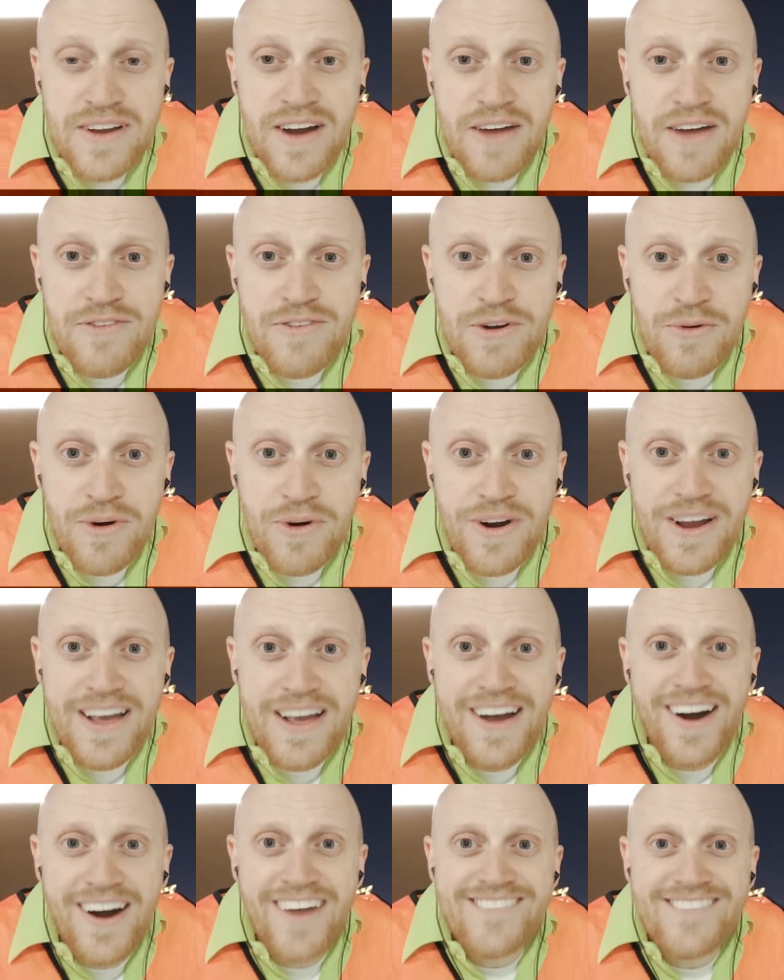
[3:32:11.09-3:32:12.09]
Love your work.
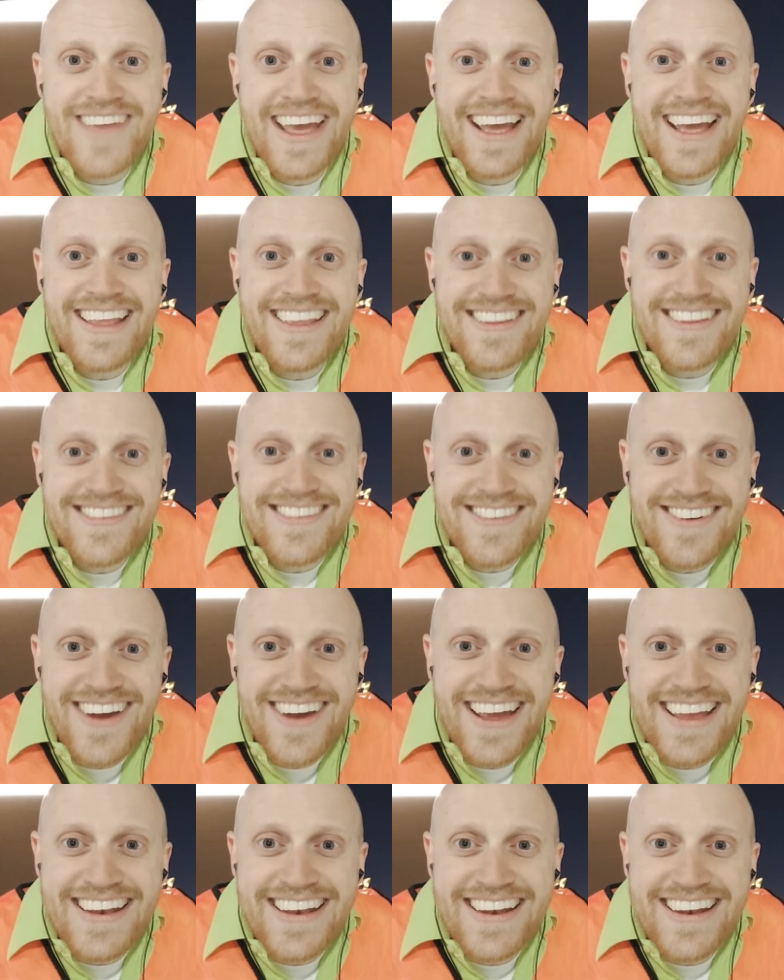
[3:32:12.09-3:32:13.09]
Oh man, that's
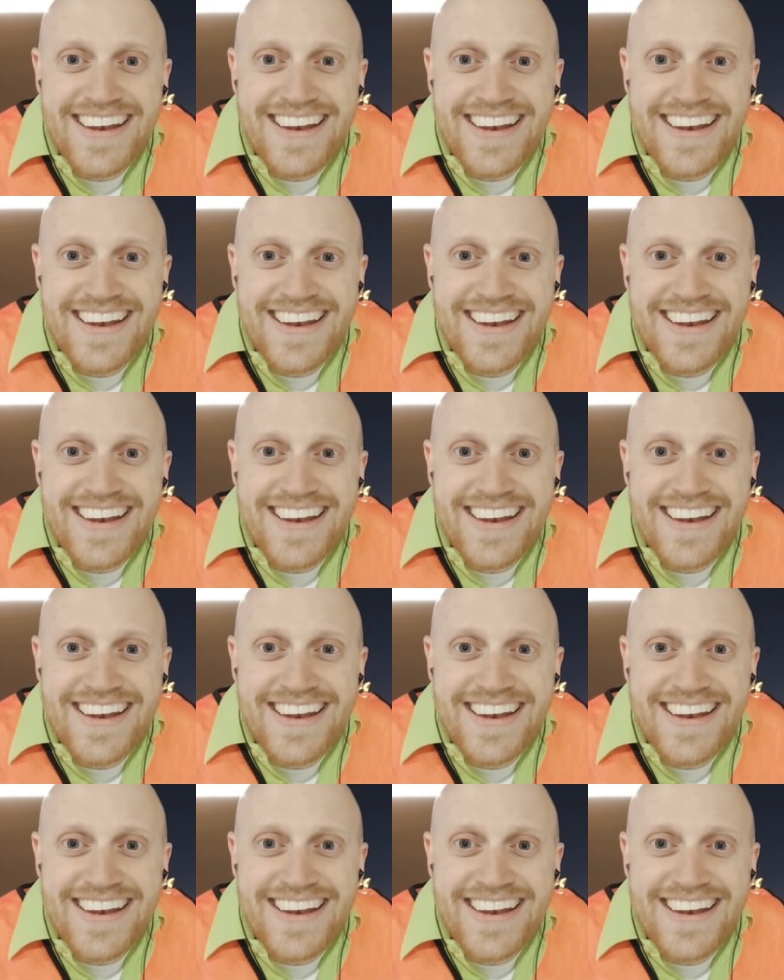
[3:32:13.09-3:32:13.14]
great.